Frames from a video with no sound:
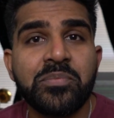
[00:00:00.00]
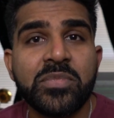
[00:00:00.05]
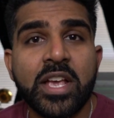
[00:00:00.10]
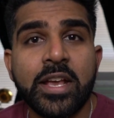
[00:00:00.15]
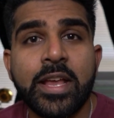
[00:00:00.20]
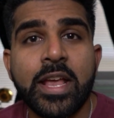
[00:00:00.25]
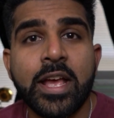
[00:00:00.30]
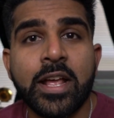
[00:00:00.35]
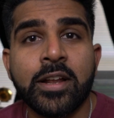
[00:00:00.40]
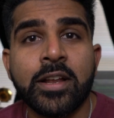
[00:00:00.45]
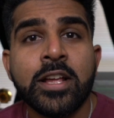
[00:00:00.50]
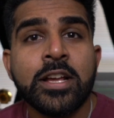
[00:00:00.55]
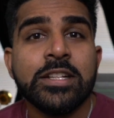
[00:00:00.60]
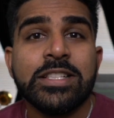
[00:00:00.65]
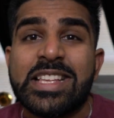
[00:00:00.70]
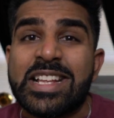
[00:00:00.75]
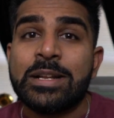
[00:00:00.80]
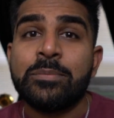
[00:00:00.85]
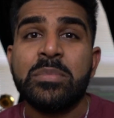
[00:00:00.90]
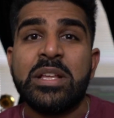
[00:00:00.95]
Again,
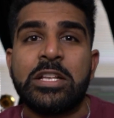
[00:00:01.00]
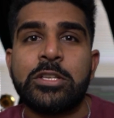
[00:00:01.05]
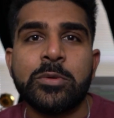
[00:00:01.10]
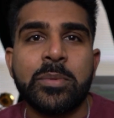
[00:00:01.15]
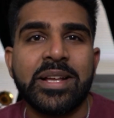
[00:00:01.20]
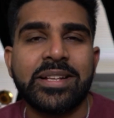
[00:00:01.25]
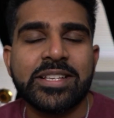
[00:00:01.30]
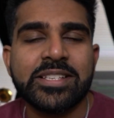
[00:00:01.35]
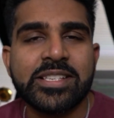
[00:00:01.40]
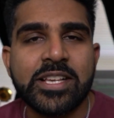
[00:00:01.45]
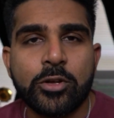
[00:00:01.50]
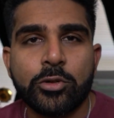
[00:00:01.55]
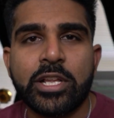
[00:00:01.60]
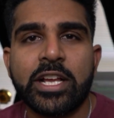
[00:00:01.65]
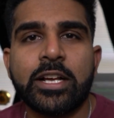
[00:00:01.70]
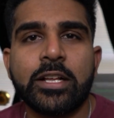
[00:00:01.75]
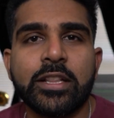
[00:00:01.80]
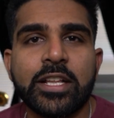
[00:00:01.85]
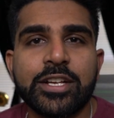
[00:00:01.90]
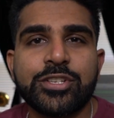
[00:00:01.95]
didn't mean to make this sound
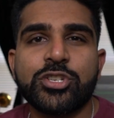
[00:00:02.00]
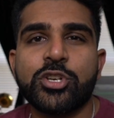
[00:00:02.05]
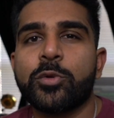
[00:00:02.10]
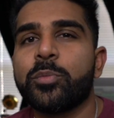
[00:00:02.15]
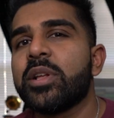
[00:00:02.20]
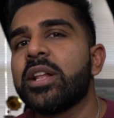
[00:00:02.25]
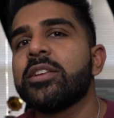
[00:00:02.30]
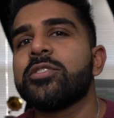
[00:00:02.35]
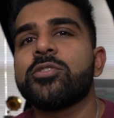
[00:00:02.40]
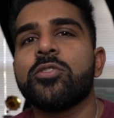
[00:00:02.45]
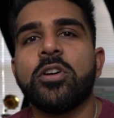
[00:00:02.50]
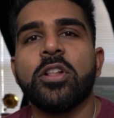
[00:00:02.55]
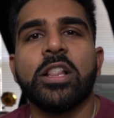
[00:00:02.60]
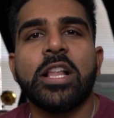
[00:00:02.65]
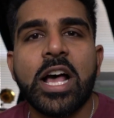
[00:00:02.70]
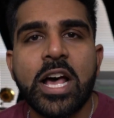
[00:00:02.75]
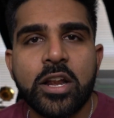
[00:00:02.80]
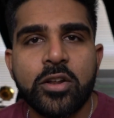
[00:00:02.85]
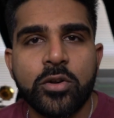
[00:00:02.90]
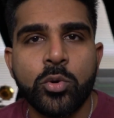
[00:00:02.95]
like a lecture, but I saw a
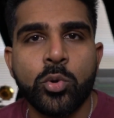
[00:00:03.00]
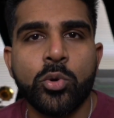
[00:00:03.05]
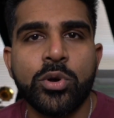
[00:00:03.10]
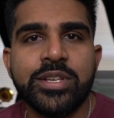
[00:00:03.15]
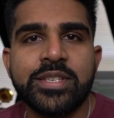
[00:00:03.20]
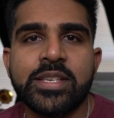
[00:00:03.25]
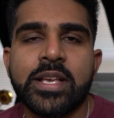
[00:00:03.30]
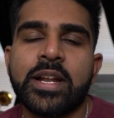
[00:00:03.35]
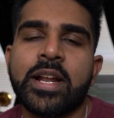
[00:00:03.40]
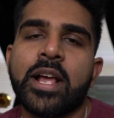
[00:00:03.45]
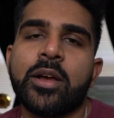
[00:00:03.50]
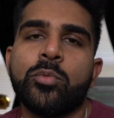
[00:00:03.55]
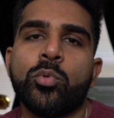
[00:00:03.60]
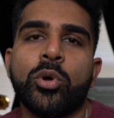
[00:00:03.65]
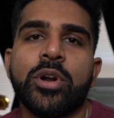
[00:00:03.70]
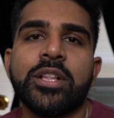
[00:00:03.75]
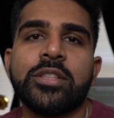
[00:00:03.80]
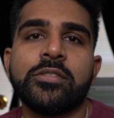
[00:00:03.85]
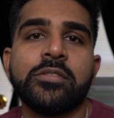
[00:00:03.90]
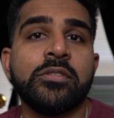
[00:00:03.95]
lot of noise and I
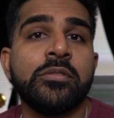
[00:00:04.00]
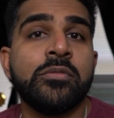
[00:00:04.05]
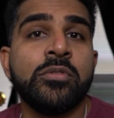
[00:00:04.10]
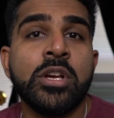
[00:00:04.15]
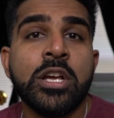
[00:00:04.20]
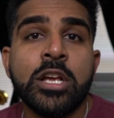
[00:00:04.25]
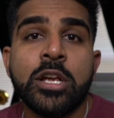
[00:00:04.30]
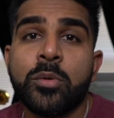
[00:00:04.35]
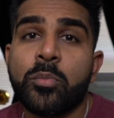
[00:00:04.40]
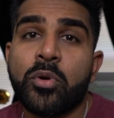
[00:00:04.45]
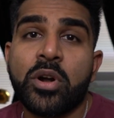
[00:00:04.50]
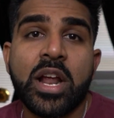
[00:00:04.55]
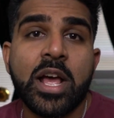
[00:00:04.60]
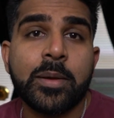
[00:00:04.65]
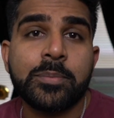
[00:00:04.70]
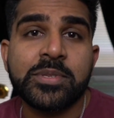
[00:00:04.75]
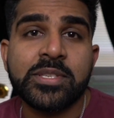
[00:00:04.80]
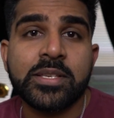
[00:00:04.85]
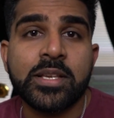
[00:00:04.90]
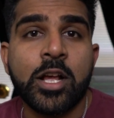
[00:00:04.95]
wanted to
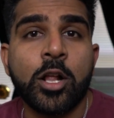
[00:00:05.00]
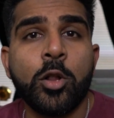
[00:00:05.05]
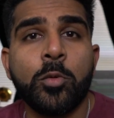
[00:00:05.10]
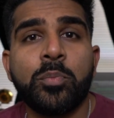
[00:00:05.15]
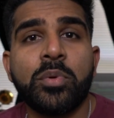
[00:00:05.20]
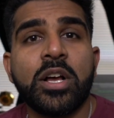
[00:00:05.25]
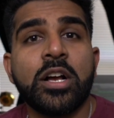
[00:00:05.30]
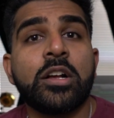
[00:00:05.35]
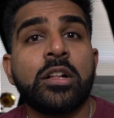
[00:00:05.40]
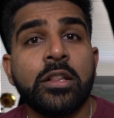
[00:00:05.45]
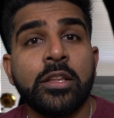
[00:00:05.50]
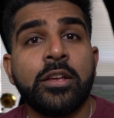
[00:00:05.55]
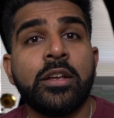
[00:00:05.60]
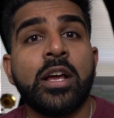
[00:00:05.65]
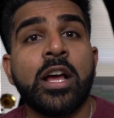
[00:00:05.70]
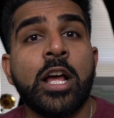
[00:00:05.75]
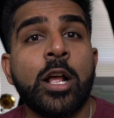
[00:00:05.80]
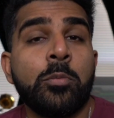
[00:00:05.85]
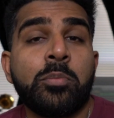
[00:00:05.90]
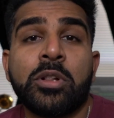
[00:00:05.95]
perhaps help
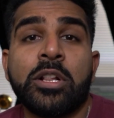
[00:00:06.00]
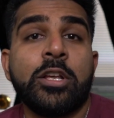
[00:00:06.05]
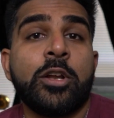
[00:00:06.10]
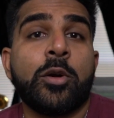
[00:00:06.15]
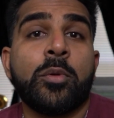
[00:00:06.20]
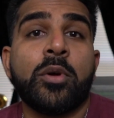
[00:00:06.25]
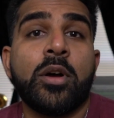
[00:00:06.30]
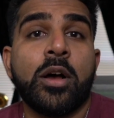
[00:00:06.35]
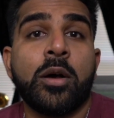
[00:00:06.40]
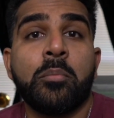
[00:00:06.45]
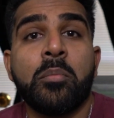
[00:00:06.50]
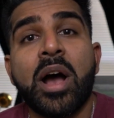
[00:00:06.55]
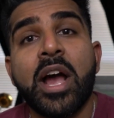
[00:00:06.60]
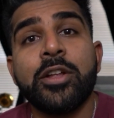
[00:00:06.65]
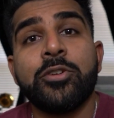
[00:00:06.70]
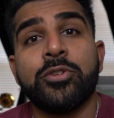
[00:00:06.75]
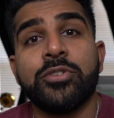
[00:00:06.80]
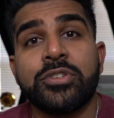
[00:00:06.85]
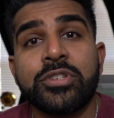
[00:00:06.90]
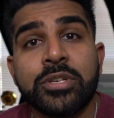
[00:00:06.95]
clear a
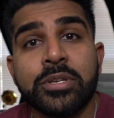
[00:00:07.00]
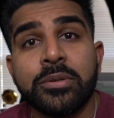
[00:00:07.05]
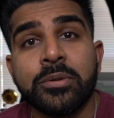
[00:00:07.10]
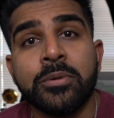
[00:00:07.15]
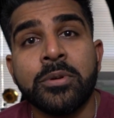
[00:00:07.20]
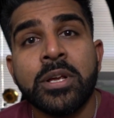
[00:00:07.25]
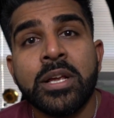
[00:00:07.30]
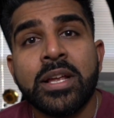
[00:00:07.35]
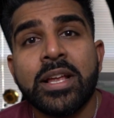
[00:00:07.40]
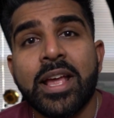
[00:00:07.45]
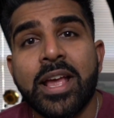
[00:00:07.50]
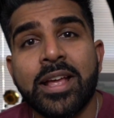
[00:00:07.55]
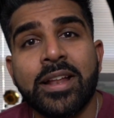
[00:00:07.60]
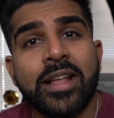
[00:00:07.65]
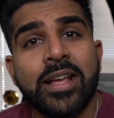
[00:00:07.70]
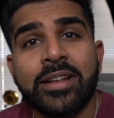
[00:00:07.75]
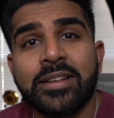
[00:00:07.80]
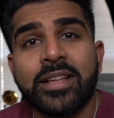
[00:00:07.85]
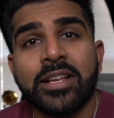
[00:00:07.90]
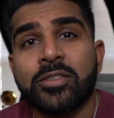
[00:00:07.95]
mind or two
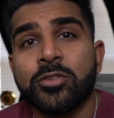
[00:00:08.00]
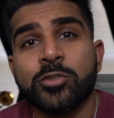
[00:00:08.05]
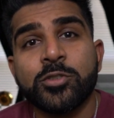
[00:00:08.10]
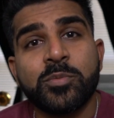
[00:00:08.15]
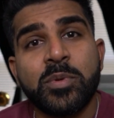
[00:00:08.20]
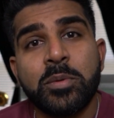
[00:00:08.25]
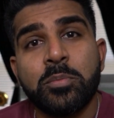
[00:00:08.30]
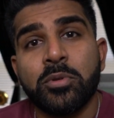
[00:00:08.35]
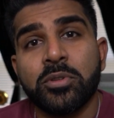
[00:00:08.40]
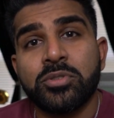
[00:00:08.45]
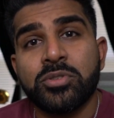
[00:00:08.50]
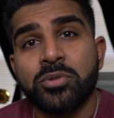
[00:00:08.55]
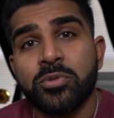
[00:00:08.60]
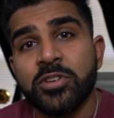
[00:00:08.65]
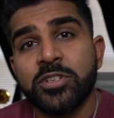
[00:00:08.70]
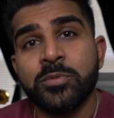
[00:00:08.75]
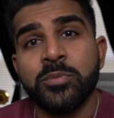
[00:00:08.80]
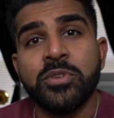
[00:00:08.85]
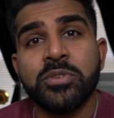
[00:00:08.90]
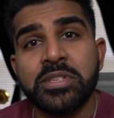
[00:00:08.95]
and get those people
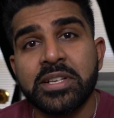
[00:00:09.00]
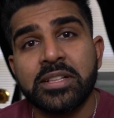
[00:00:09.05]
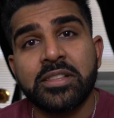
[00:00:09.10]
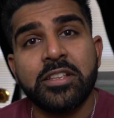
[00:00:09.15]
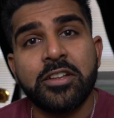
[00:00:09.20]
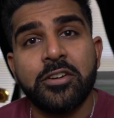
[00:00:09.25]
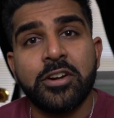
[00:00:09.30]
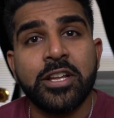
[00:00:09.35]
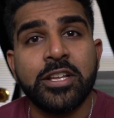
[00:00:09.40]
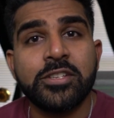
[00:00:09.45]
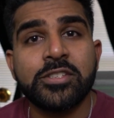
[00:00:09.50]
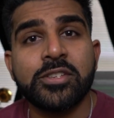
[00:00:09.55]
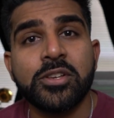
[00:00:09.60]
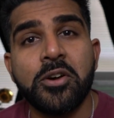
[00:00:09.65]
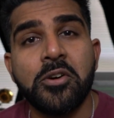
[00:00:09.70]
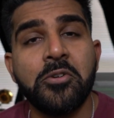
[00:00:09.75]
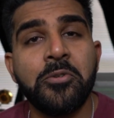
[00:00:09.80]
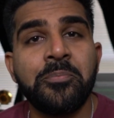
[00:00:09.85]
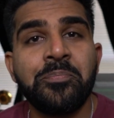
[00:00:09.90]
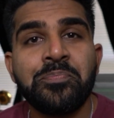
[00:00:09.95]
towards music theory.
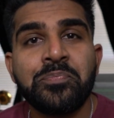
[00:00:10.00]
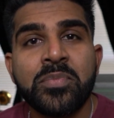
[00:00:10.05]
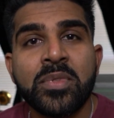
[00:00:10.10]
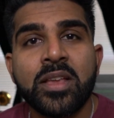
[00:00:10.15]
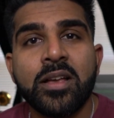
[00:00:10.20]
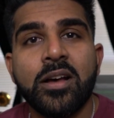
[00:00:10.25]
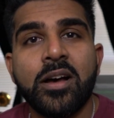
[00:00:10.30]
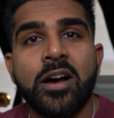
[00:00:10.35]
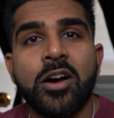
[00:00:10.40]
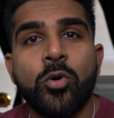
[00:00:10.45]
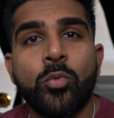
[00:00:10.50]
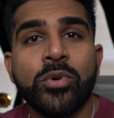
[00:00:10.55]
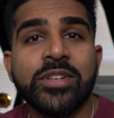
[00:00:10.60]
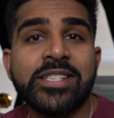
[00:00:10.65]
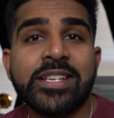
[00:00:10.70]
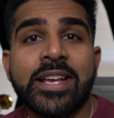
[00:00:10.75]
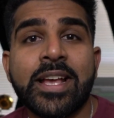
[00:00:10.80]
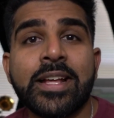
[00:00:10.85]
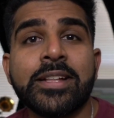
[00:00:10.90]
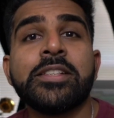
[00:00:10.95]
So
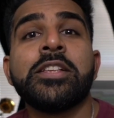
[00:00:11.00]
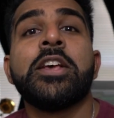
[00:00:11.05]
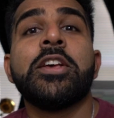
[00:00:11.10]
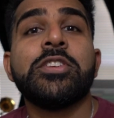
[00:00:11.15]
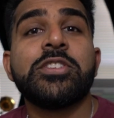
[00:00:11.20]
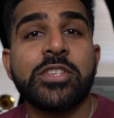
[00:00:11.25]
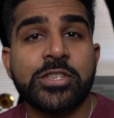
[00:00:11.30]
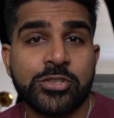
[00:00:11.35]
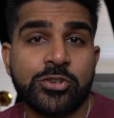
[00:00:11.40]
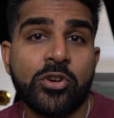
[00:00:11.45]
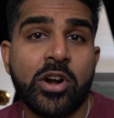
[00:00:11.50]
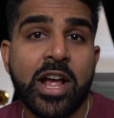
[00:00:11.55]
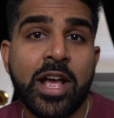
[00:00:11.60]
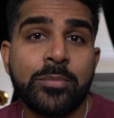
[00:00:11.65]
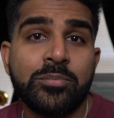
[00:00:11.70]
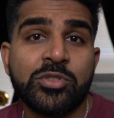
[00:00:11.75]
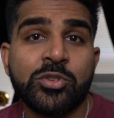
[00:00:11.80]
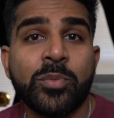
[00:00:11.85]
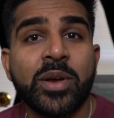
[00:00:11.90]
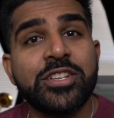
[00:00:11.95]
once again,
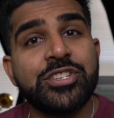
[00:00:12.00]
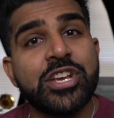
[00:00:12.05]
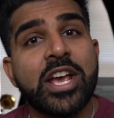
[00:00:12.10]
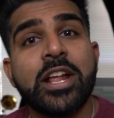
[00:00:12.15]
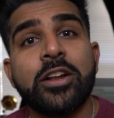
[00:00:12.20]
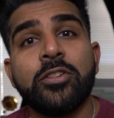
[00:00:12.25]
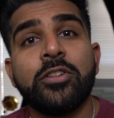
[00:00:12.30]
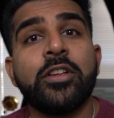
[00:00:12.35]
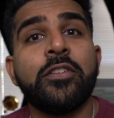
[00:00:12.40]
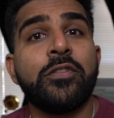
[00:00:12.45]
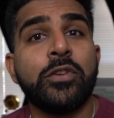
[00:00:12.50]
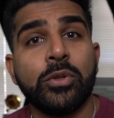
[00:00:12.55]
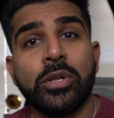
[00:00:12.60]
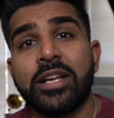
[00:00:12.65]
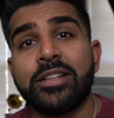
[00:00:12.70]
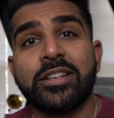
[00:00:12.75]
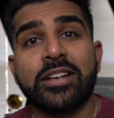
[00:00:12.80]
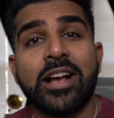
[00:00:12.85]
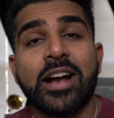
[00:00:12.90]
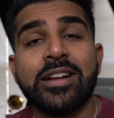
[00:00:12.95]
subscribe to my channel if you
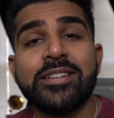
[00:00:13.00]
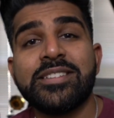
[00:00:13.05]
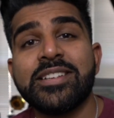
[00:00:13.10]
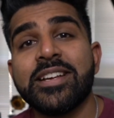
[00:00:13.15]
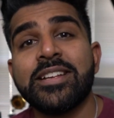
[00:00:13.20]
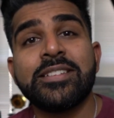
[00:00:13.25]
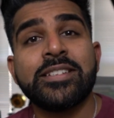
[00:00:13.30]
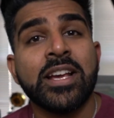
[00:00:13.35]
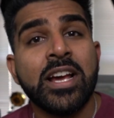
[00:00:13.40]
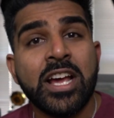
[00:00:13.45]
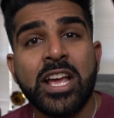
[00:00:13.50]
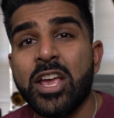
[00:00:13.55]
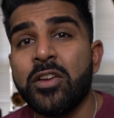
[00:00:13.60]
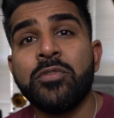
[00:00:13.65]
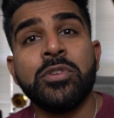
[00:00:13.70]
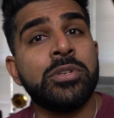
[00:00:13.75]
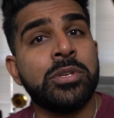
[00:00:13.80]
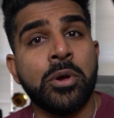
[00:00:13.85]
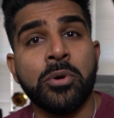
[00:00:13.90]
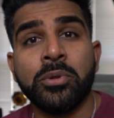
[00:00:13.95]
like the content.
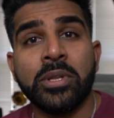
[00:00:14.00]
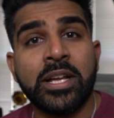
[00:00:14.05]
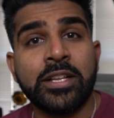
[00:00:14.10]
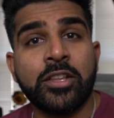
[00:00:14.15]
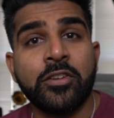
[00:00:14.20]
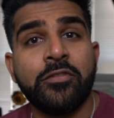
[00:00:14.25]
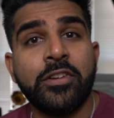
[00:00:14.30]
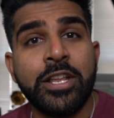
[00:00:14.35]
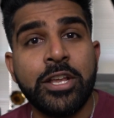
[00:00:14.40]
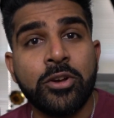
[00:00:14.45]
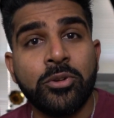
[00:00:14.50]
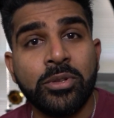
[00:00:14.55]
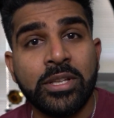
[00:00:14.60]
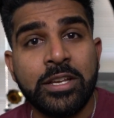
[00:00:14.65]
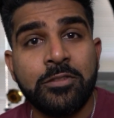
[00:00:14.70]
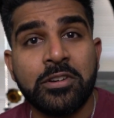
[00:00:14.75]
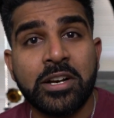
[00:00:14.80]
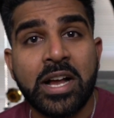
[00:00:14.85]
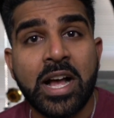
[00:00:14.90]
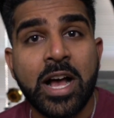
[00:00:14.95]
If you don't like the video,
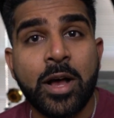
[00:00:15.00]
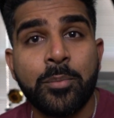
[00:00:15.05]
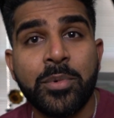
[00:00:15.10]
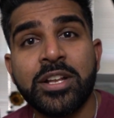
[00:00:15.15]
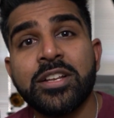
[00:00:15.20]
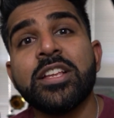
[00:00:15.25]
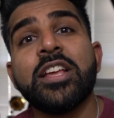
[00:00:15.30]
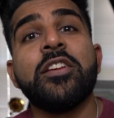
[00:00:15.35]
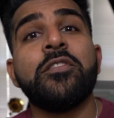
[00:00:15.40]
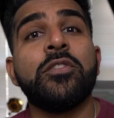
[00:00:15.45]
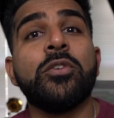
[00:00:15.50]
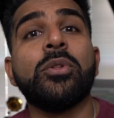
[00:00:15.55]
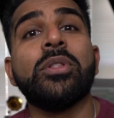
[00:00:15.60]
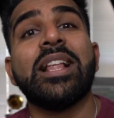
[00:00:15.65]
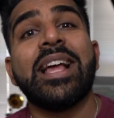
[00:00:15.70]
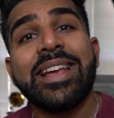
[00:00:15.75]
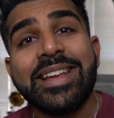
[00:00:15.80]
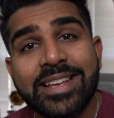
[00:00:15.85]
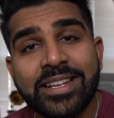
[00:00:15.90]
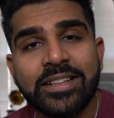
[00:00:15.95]
leave a comment. If you
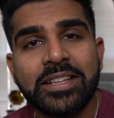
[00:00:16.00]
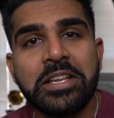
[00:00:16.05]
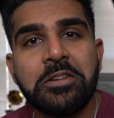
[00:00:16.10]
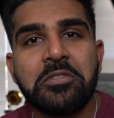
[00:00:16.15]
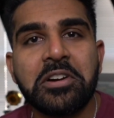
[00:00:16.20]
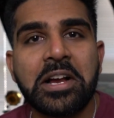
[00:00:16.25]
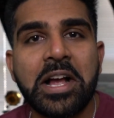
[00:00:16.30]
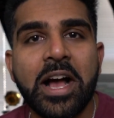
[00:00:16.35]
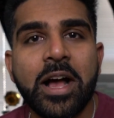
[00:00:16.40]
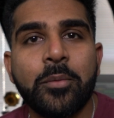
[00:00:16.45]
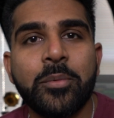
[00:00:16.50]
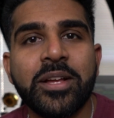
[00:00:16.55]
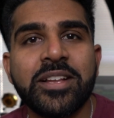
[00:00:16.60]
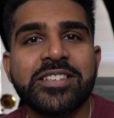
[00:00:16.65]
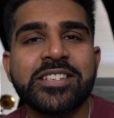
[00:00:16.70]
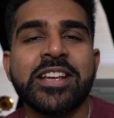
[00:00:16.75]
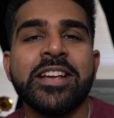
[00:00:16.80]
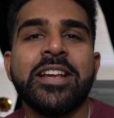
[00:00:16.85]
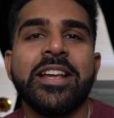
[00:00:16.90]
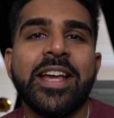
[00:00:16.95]
like it, leave a
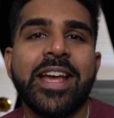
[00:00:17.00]
comment.